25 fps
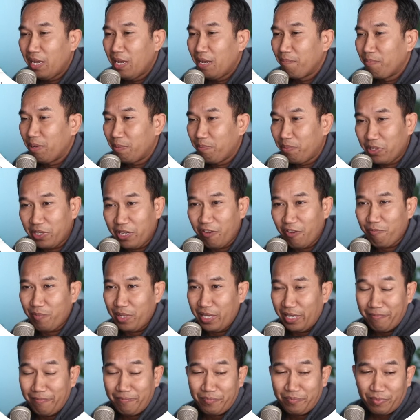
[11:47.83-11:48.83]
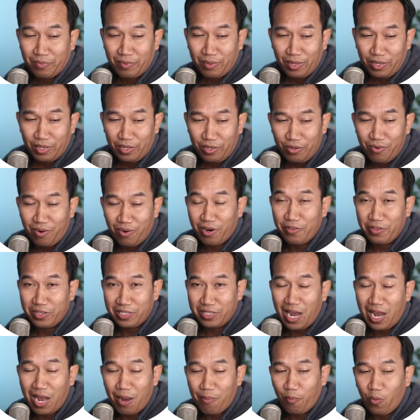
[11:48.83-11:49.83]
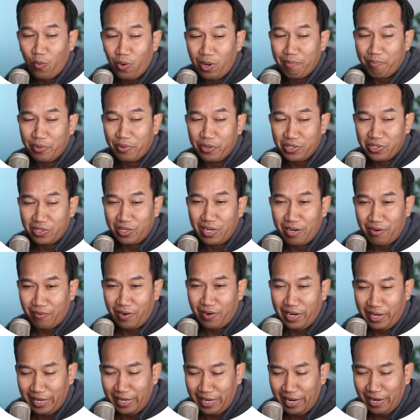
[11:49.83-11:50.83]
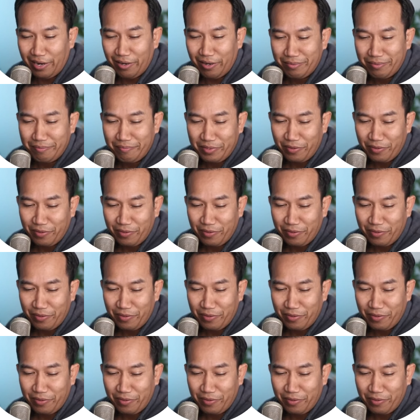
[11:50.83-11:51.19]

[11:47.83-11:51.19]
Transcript: But believe me, you are the top 1% right now.